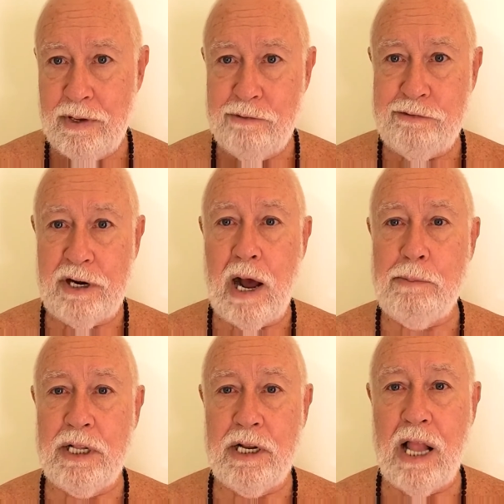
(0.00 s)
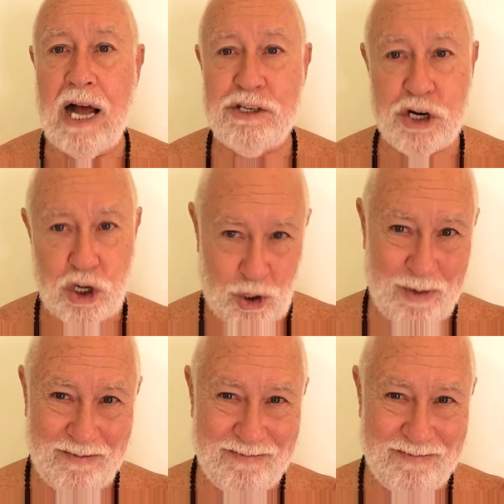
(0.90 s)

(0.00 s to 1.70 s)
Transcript: phenomenological